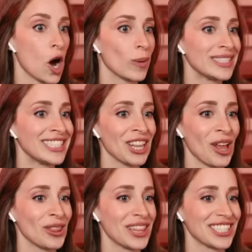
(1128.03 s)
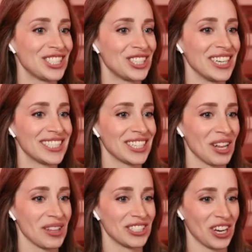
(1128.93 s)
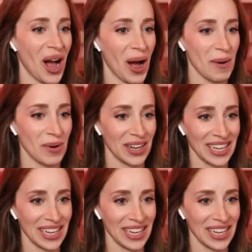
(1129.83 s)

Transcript: Oh, he's still on the job.